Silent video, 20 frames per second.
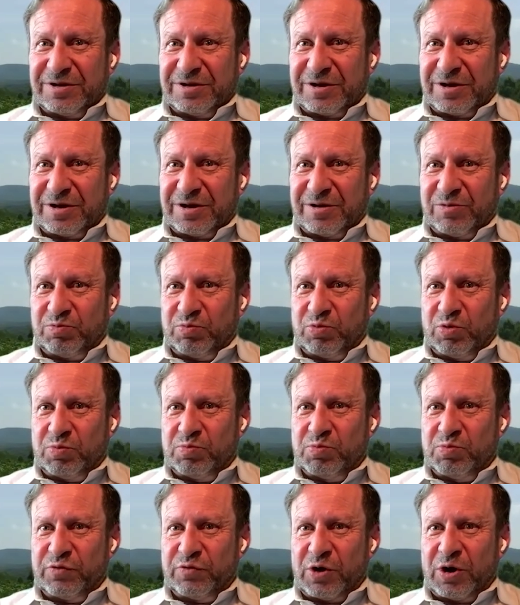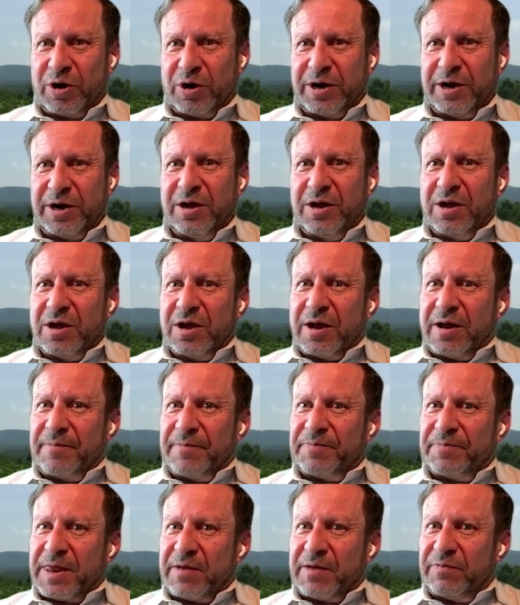we'll move on.
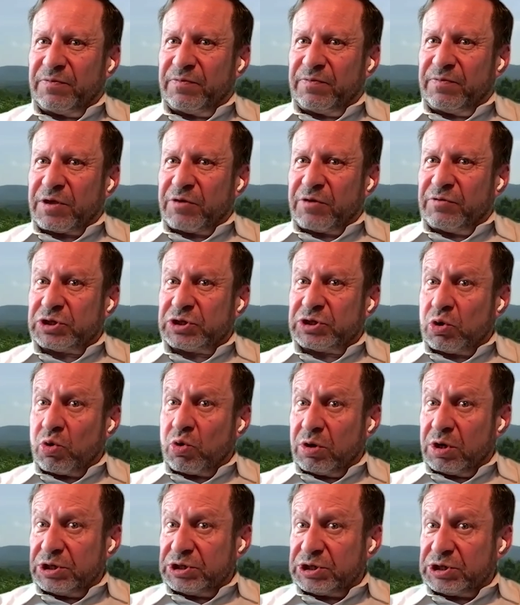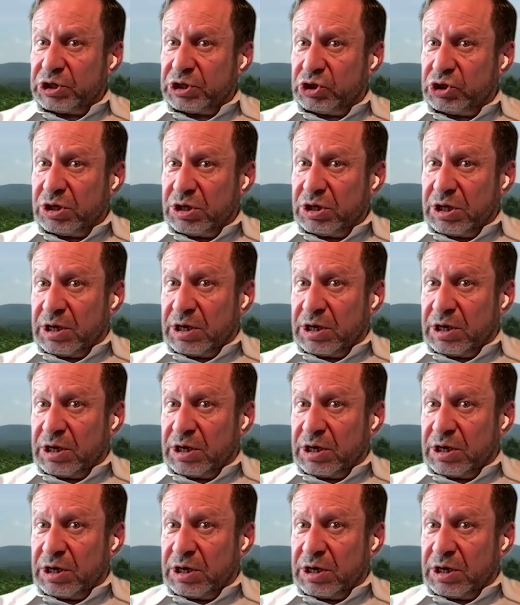There is an organization,